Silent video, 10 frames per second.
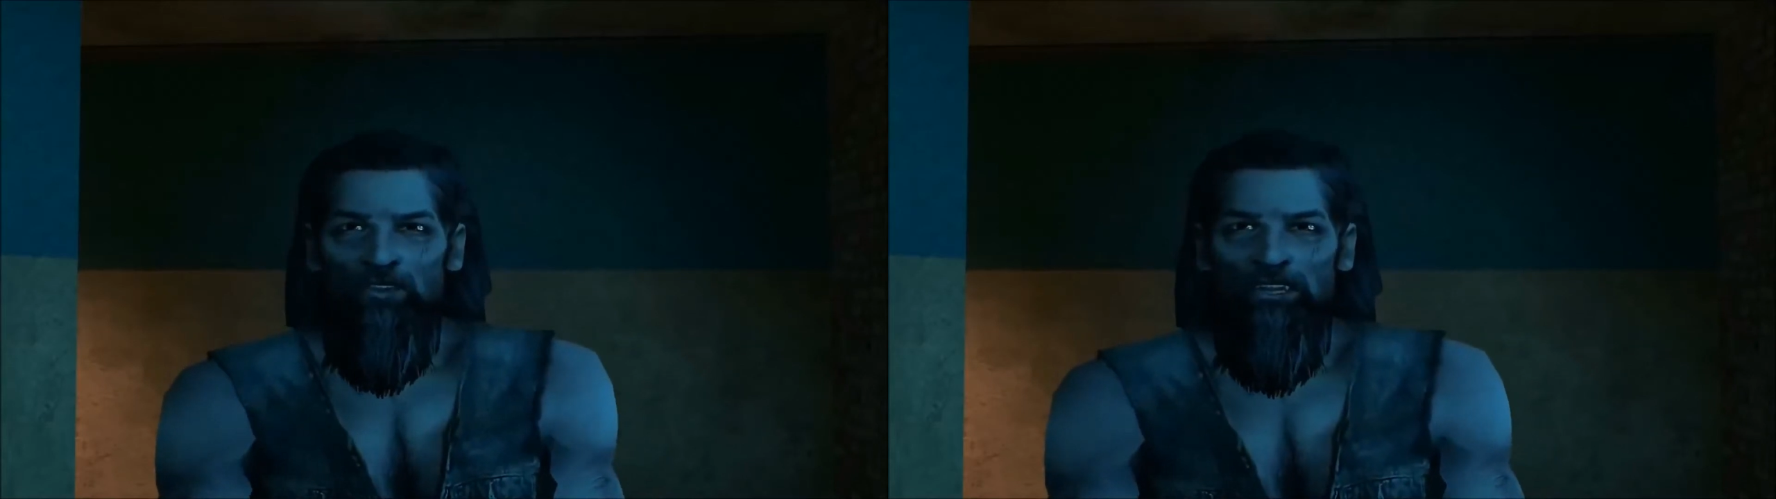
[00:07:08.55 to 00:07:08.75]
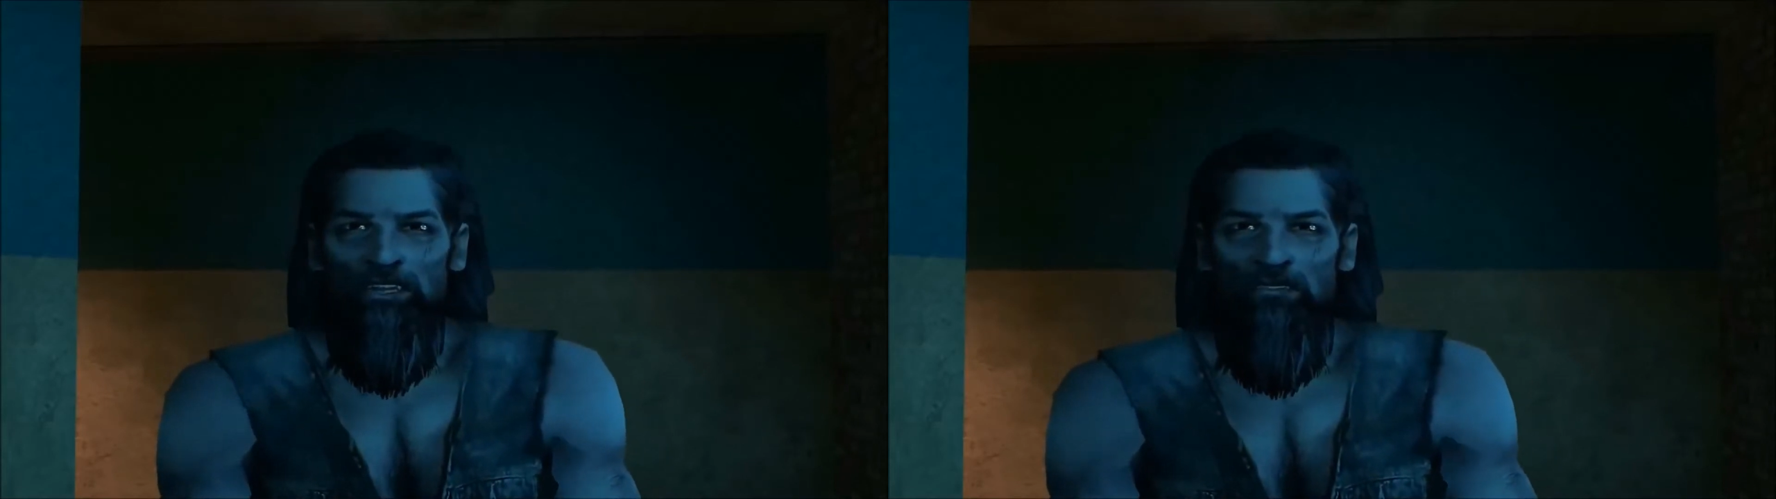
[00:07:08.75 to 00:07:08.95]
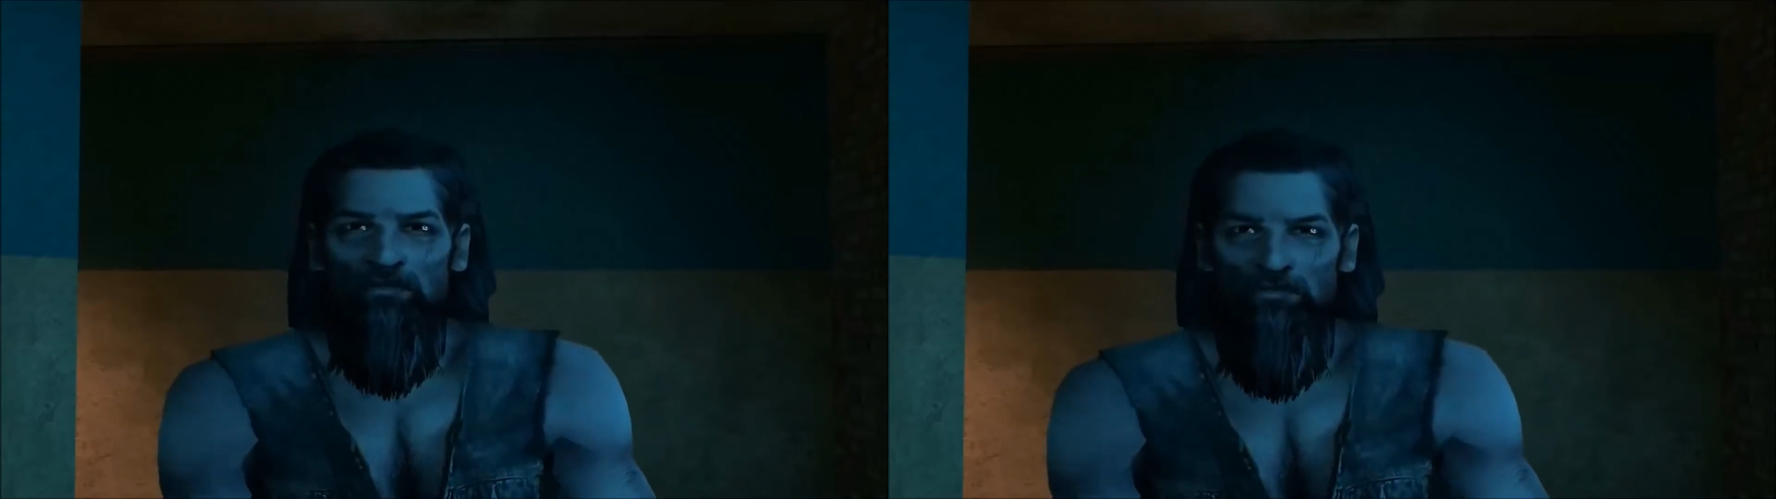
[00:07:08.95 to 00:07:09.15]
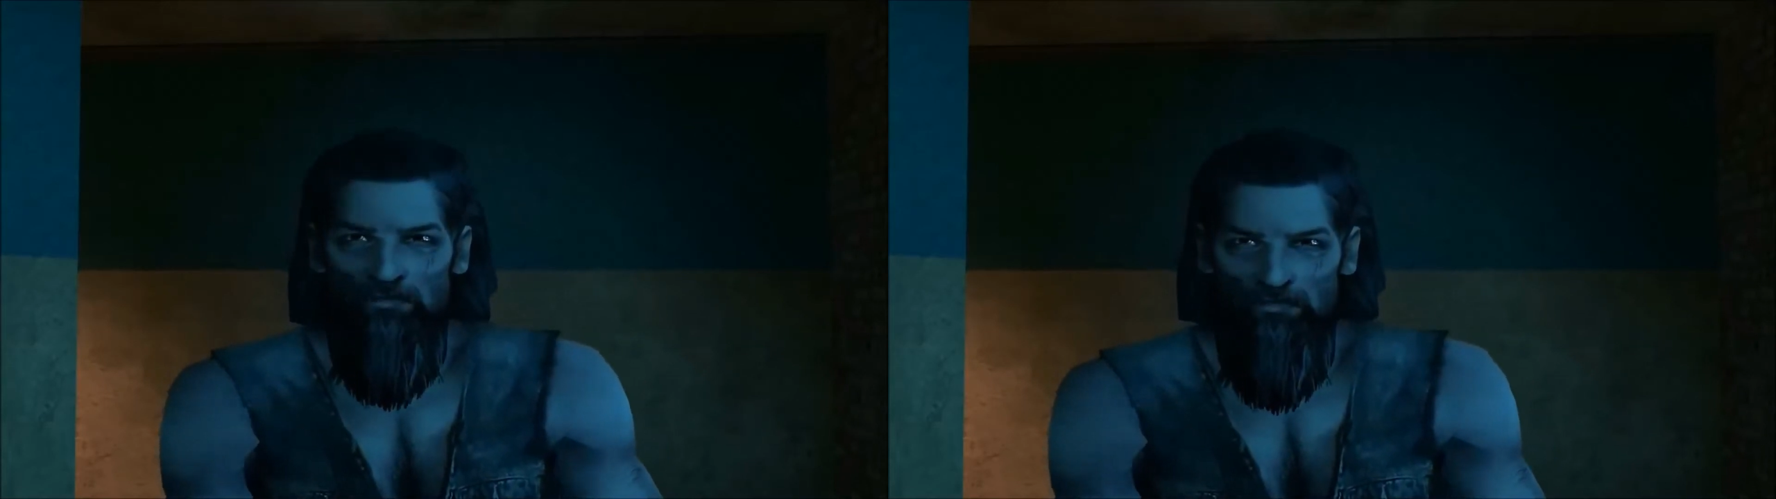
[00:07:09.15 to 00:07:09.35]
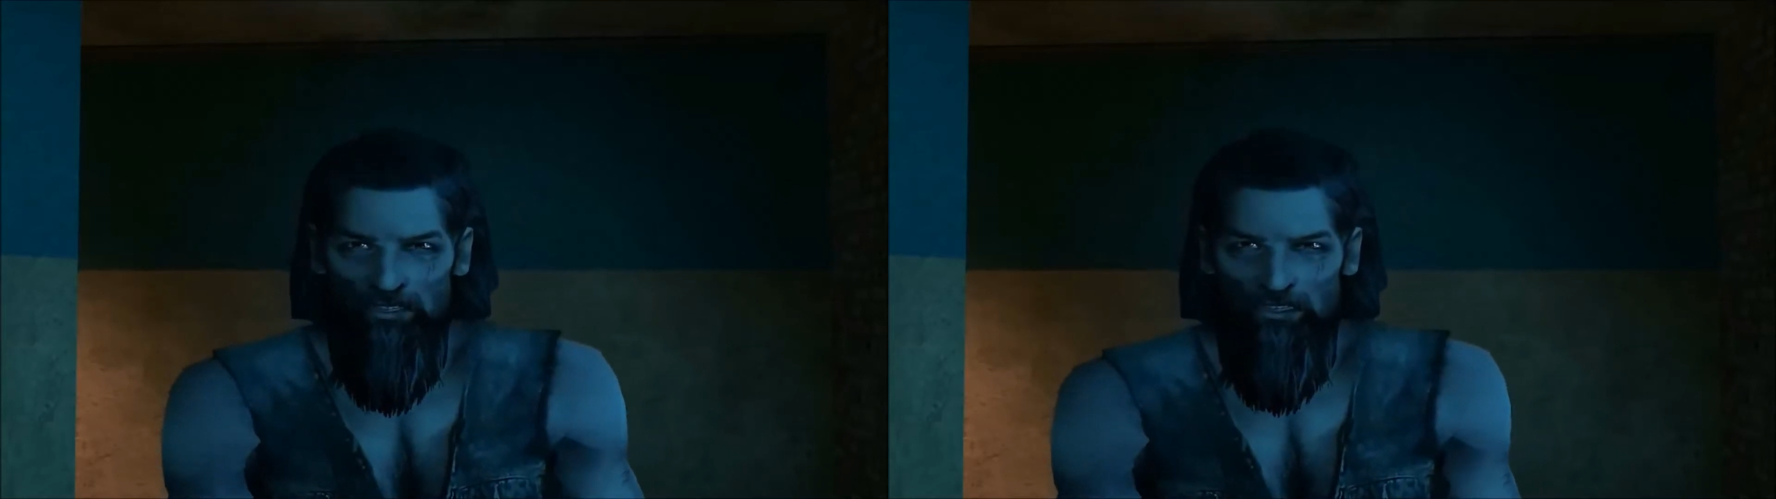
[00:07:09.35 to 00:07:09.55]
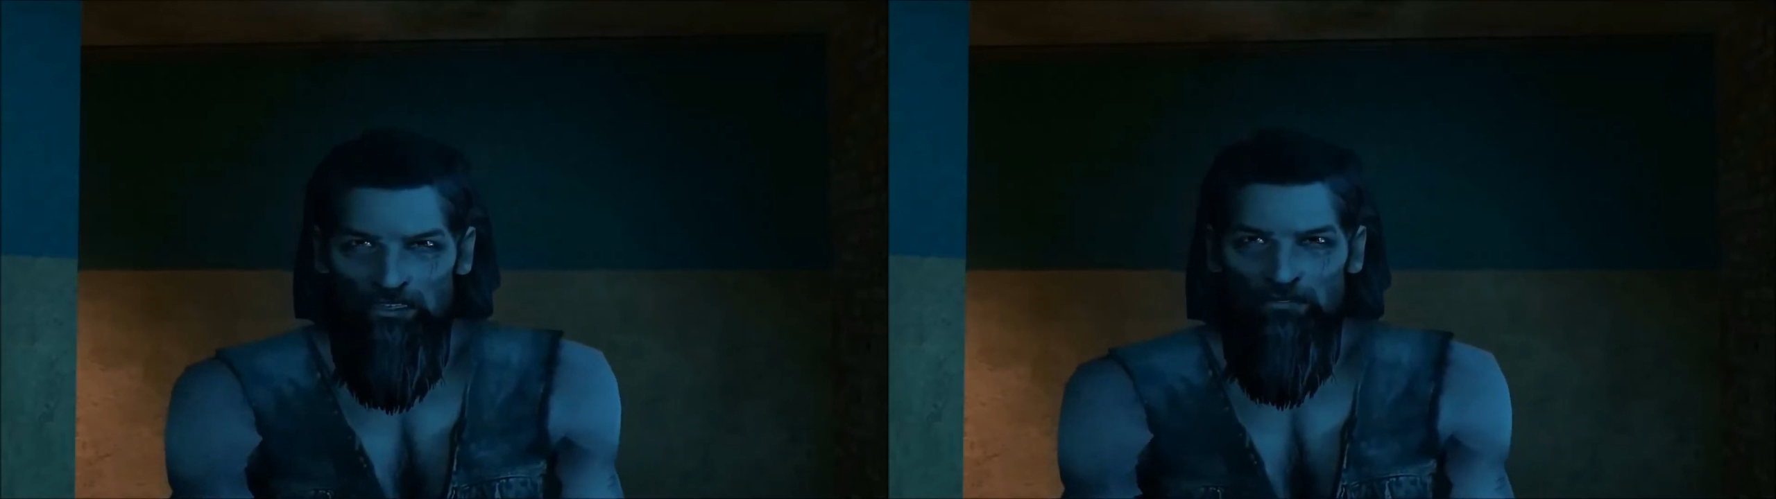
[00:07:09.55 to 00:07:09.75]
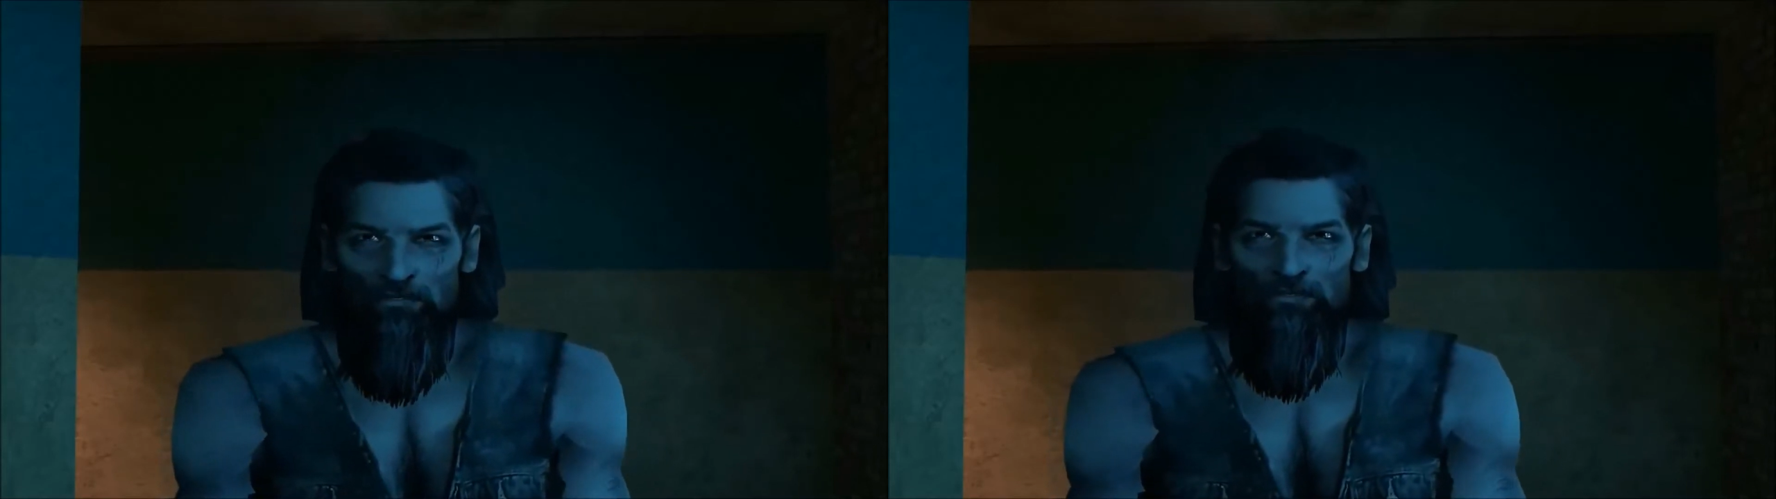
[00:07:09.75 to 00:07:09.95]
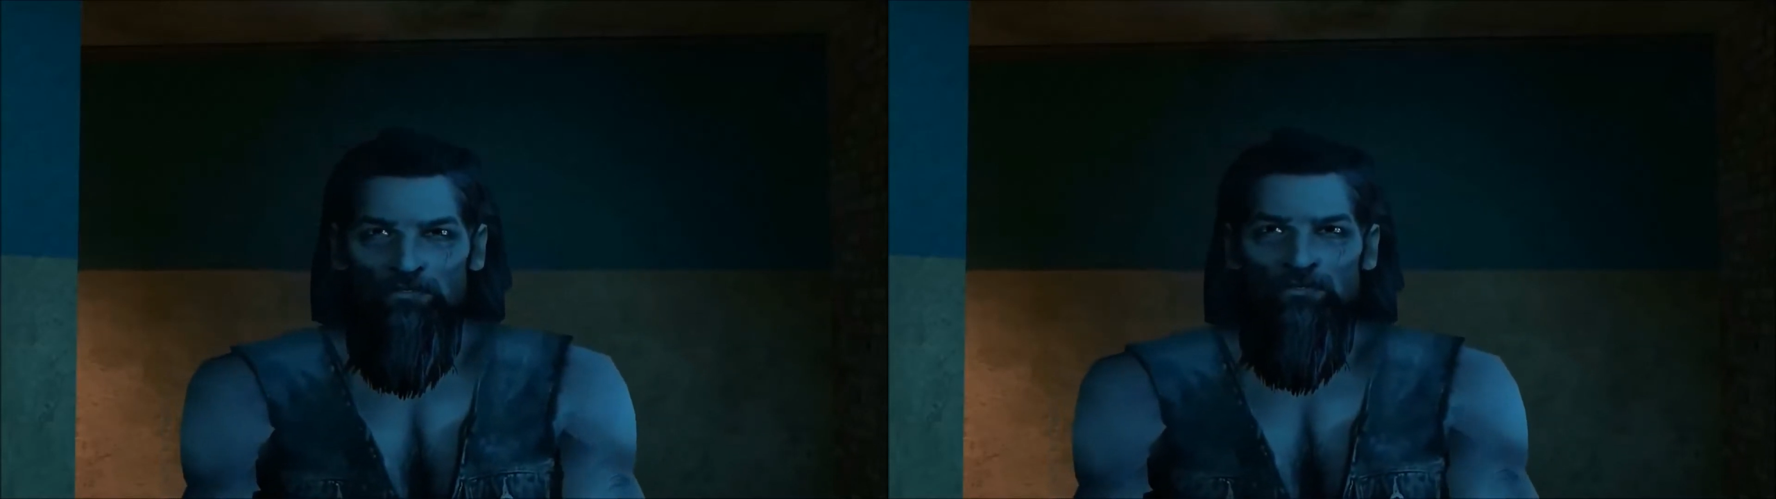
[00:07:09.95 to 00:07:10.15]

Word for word: Well, uh,